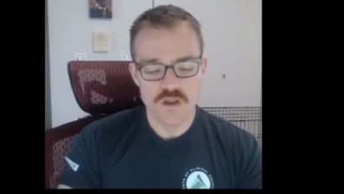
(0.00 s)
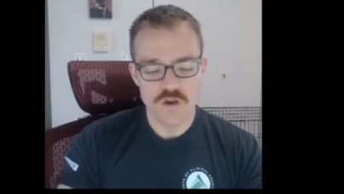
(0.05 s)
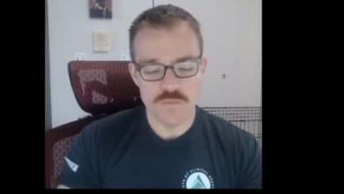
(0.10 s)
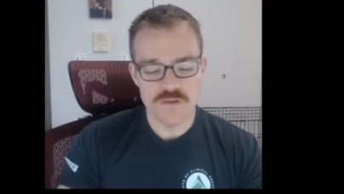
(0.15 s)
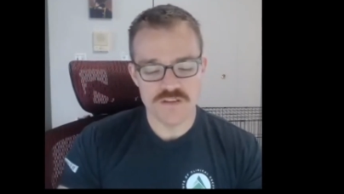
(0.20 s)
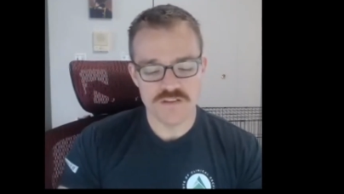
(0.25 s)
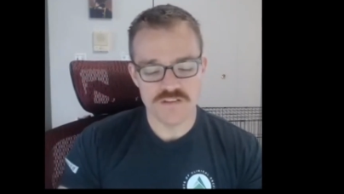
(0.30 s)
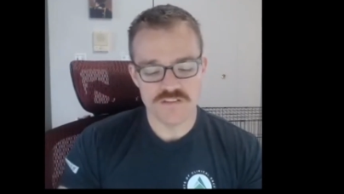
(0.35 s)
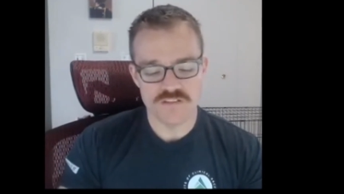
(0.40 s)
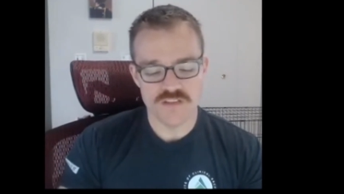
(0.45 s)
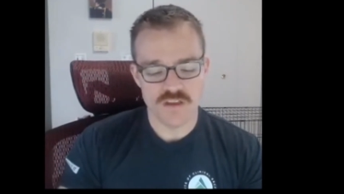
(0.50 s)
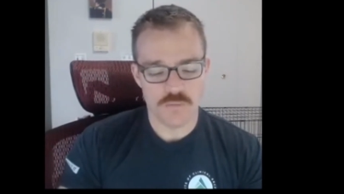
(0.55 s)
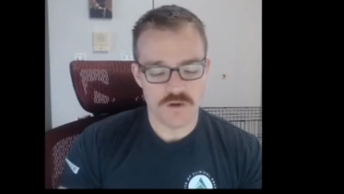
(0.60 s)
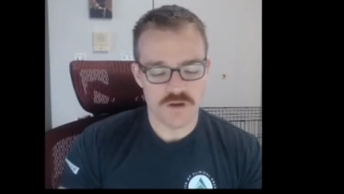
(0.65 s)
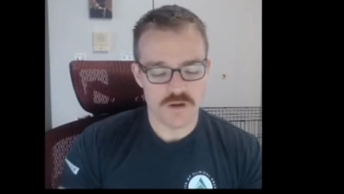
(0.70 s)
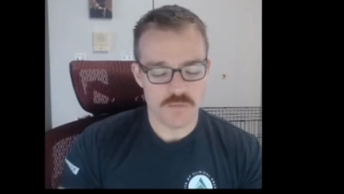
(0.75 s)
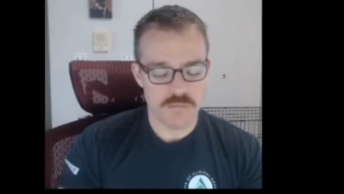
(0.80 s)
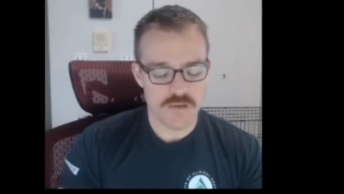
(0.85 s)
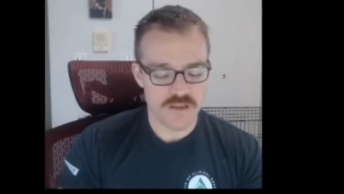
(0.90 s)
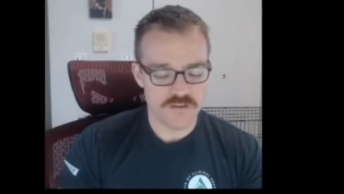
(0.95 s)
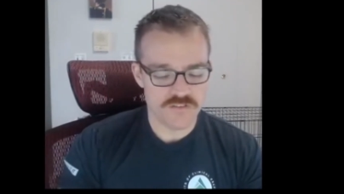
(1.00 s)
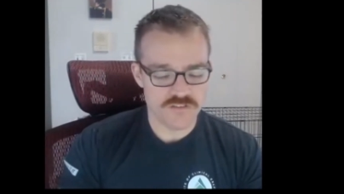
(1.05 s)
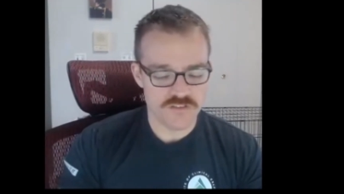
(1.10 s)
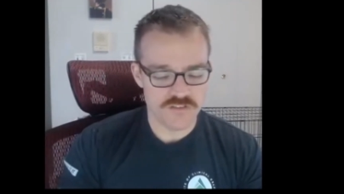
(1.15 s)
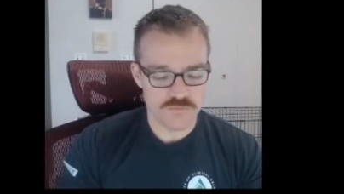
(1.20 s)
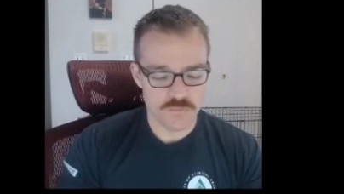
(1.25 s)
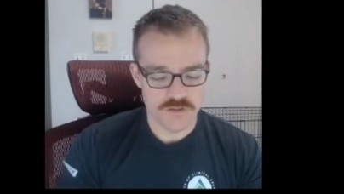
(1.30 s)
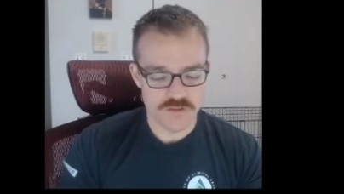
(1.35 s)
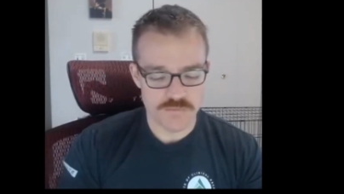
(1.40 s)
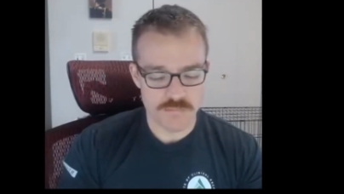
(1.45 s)
We can say, I want a
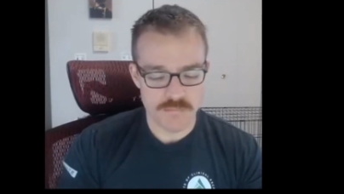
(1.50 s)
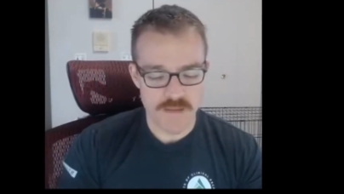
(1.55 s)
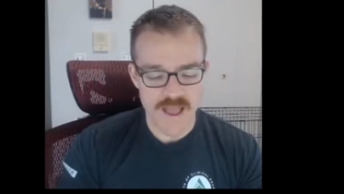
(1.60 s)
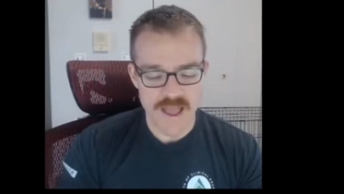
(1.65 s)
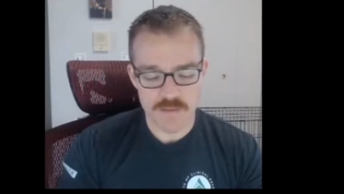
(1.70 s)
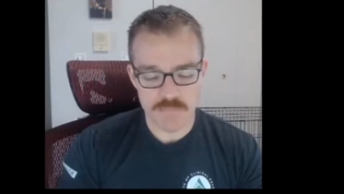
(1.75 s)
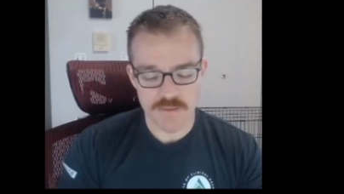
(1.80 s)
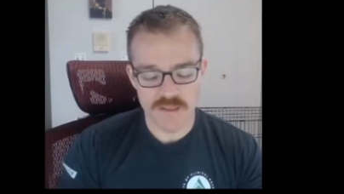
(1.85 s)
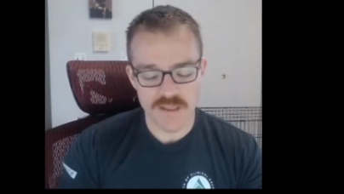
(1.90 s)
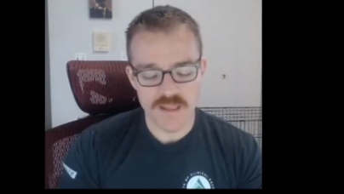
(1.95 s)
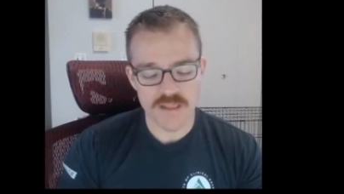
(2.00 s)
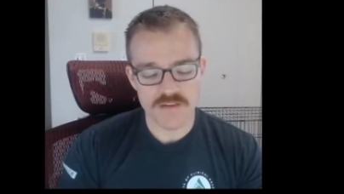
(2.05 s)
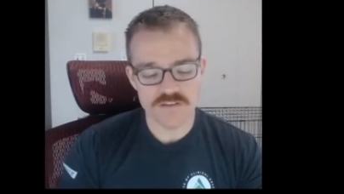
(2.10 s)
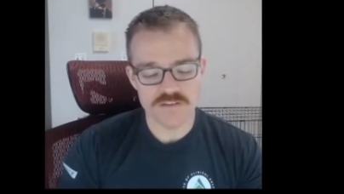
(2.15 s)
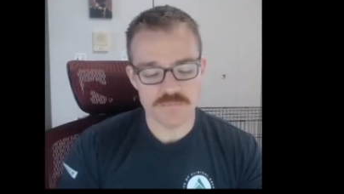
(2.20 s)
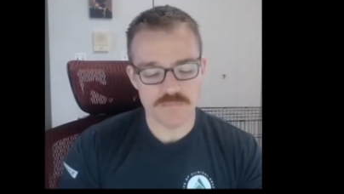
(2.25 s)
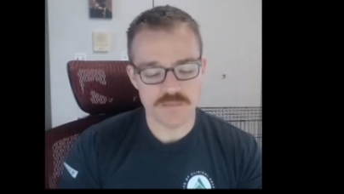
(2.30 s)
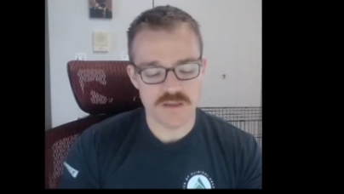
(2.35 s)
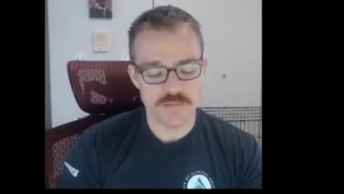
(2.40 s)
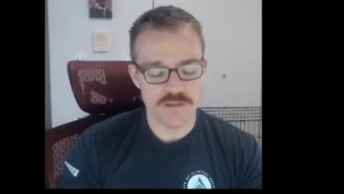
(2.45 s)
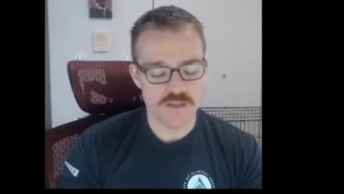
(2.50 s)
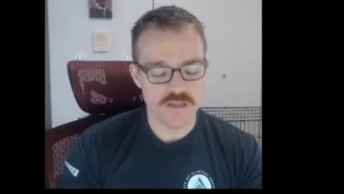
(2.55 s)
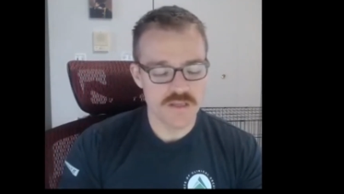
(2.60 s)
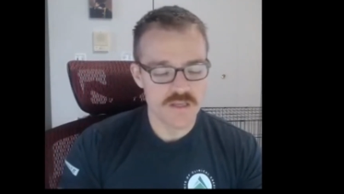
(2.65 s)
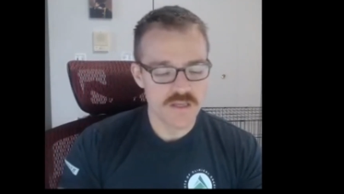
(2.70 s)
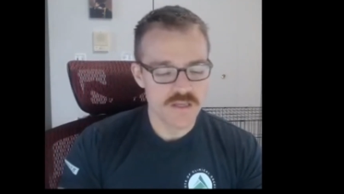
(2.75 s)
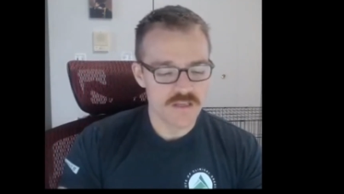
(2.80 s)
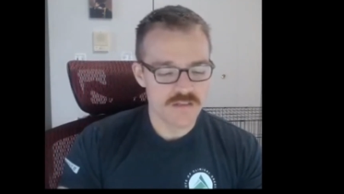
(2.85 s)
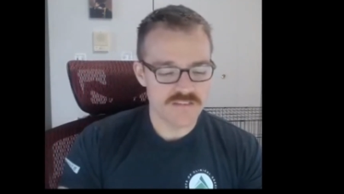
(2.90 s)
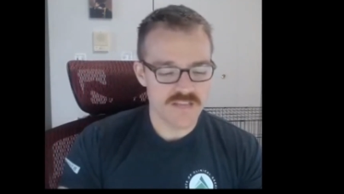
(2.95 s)
patient with back pain to maybe
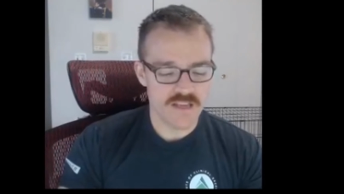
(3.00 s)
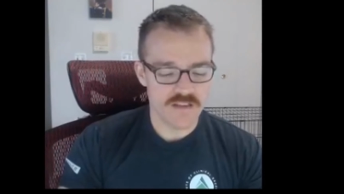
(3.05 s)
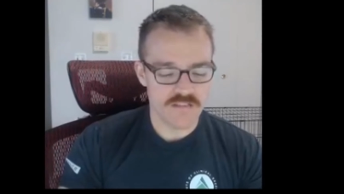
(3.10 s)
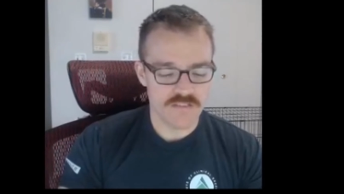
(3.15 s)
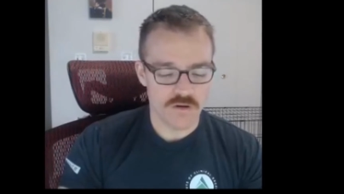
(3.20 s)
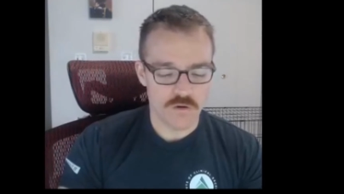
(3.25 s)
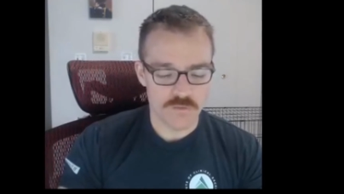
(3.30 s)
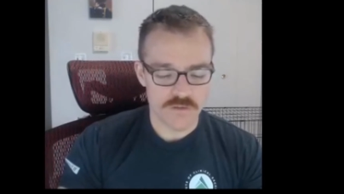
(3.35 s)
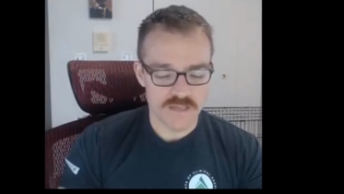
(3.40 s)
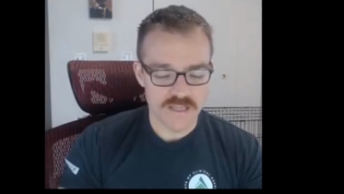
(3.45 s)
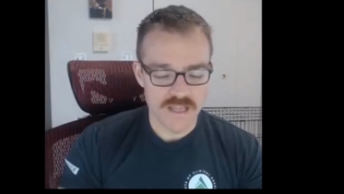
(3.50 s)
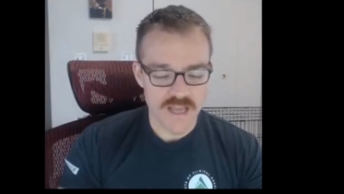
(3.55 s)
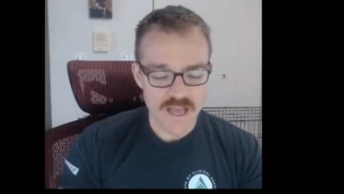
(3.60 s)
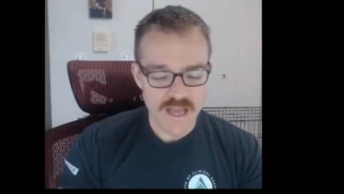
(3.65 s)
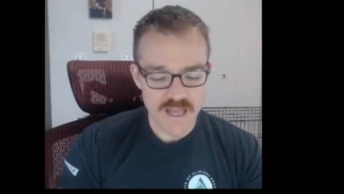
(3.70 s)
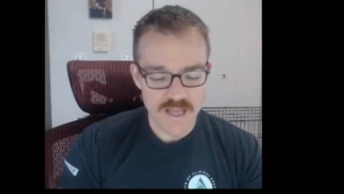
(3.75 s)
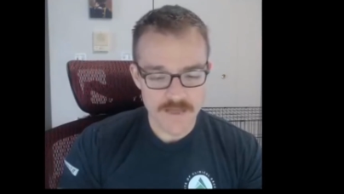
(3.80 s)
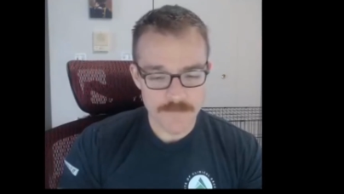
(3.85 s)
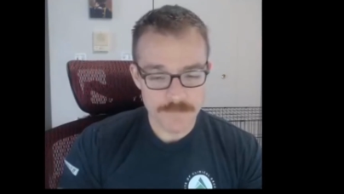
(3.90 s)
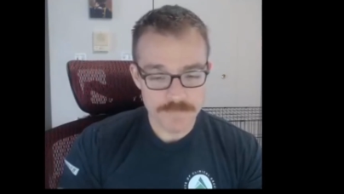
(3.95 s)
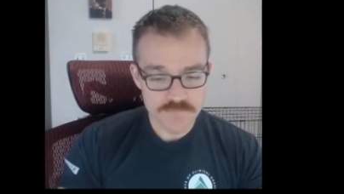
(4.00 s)
take the ODI,